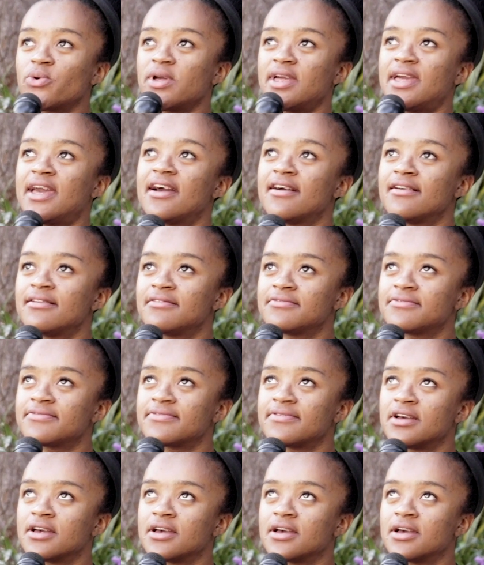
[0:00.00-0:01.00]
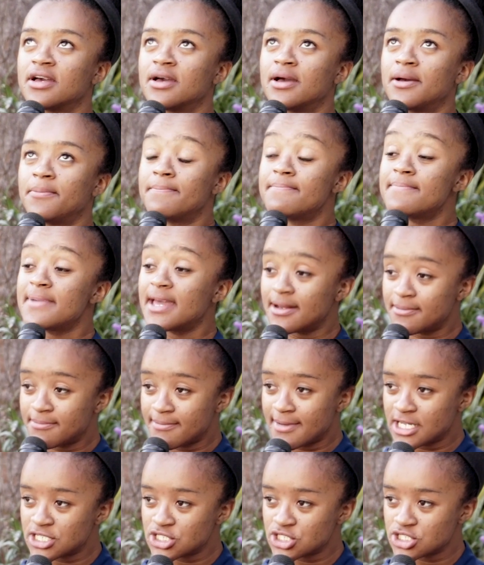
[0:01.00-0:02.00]
we have made
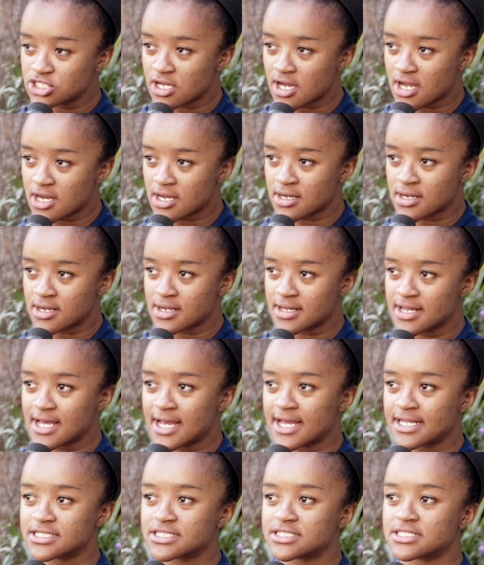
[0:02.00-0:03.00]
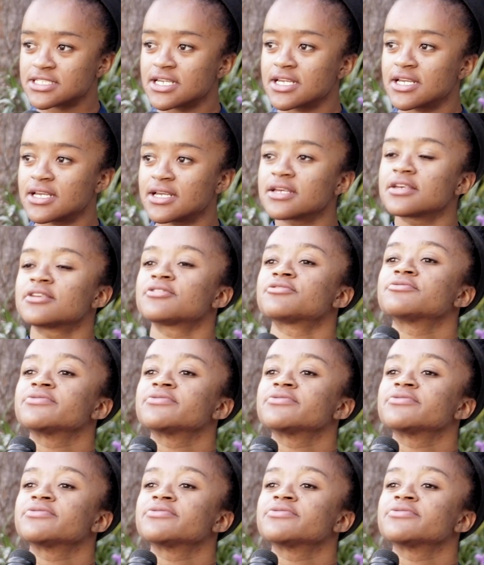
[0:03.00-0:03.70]
mention that you